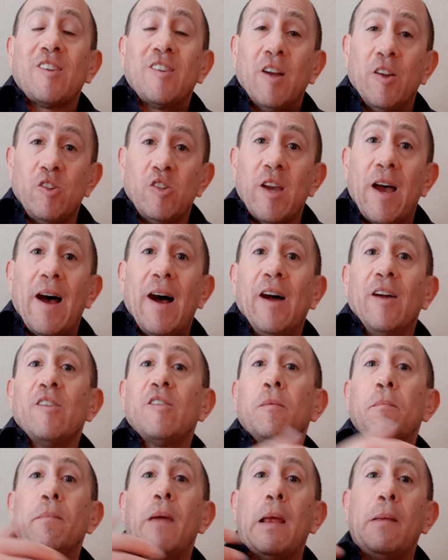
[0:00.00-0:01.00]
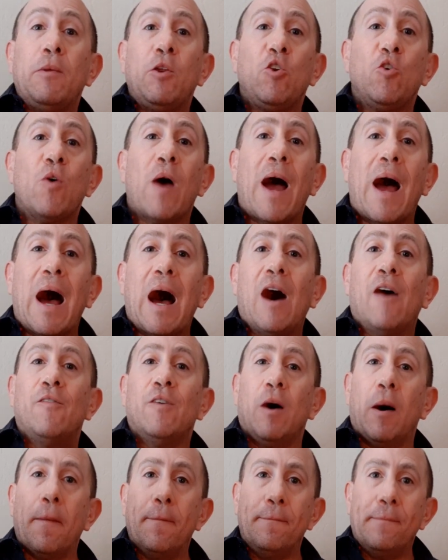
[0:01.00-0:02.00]
such as maybe you have
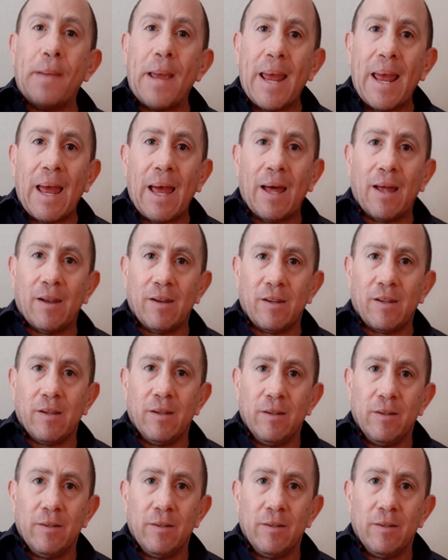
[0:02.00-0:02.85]
a band,